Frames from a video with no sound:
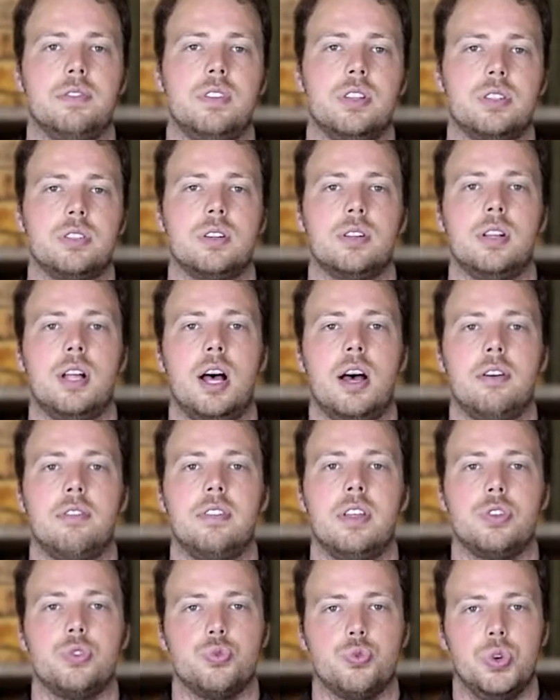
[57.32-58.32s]
of this glove
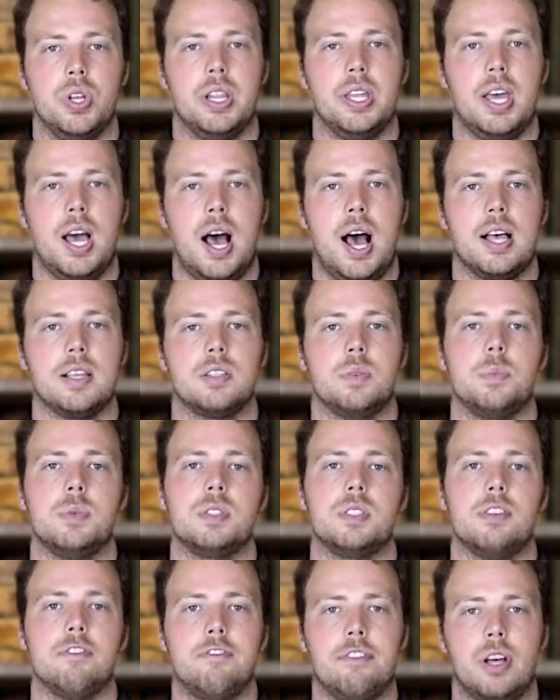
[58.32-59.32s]
that's really awesome
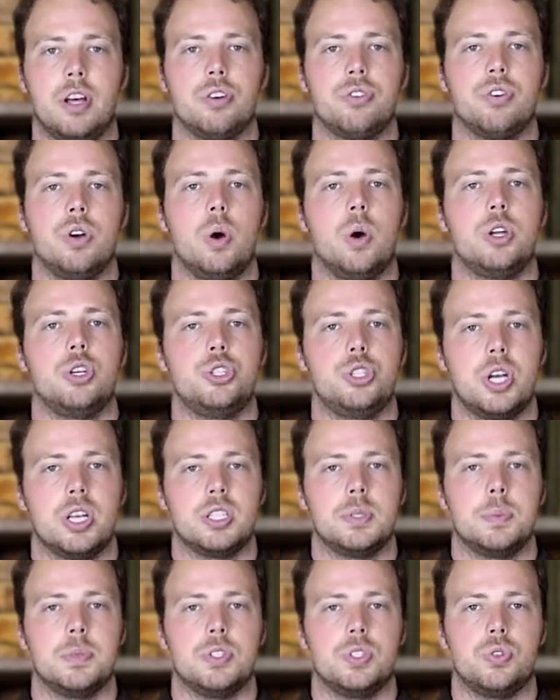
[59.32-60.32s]
is the Velcro
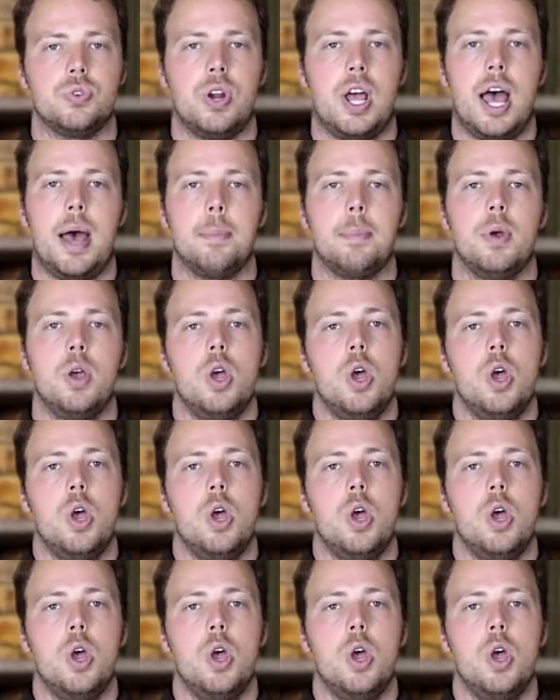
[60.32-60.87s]
adjustment strap,